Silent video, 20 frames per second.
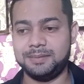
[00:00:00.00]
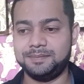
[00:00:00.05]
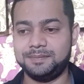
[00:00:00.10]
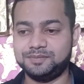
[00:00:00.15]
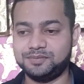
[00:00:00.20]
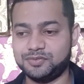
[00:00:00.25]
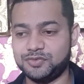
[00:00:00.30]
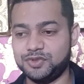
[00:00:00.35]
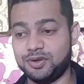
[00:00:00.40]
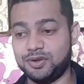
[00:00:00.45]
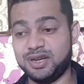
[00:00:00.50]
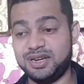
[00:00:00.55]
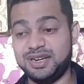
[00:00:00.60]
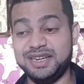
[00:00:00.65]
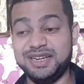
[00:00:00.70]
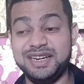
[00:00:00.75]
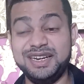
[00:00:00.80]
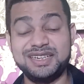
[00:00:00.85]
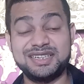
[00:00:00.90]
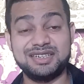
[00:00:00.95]
you can
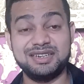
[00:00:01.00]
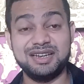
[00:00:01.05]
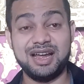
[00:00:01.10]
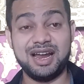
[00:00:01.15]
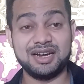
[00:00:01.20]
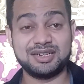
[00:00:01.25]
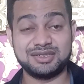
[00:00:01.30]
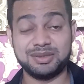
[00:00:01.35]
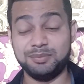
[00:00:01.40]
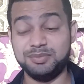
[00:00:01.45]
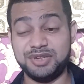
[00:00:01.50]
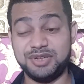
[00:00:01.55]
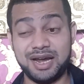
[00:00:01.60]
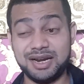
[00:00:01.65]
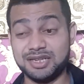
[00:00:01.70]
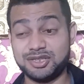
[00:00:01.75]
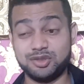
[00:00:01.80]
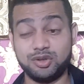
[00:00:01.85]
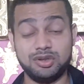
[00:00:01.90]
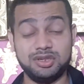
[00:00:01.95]
eat at some
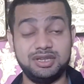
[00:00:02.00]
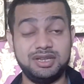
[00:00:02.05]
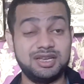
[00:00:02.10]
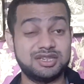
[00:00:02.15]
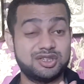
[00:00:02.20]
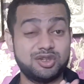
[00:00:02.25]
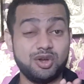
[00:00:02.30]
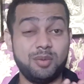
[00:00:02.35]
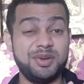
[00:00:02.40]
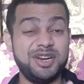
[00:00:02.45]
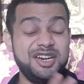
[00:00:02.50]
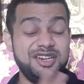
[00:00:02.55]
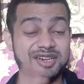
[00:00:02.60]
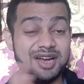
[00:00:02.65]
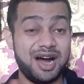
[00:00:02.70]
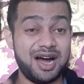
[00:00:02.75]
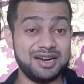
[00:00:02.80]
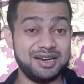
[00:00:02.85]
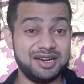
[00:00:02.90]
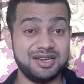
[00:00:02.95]
diners. So there's so many
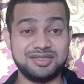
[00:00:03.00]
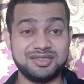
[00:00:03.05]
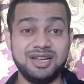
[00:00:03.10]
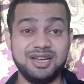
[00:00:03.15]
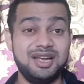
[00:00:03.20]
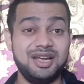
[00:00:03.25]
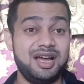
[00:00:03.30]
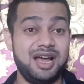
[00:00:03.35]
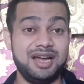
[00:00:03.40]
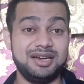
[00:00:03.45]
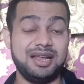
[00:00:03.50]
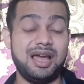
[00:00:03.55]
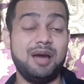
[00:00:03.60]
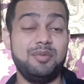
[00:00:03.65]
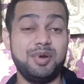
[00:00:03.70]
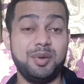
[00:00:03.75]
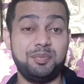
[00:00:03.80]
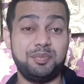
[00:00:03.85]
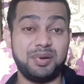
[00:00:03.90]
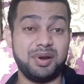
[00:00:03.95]
diners at
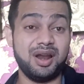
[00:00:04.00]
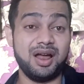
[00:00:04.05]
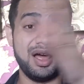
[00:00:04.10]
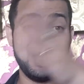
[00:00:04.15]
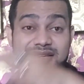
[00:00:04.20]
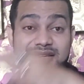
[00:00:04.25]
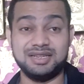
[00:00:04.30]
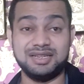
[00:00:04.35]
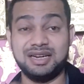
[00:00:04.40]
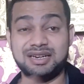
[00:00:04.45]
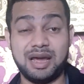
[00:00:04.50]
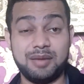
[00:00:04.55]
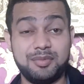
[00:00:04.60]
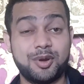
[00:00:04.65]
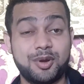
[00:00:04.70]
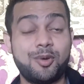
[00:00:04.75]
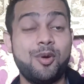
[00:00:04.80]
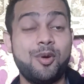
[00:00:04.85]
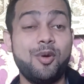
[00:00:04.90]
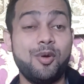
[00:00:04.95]
every place, at every
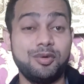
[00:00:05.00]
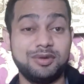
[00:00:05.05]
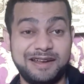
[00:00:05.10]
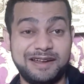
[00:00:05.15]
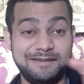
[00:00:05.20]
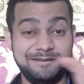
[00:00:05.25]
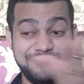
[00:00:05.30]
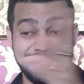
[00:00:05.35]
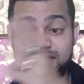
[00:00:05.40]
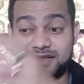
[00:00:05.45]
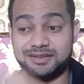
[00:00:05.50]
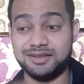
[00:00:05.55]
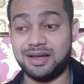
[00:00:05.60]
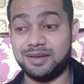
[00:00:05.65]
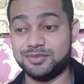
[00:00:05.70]
corner in Vietnam.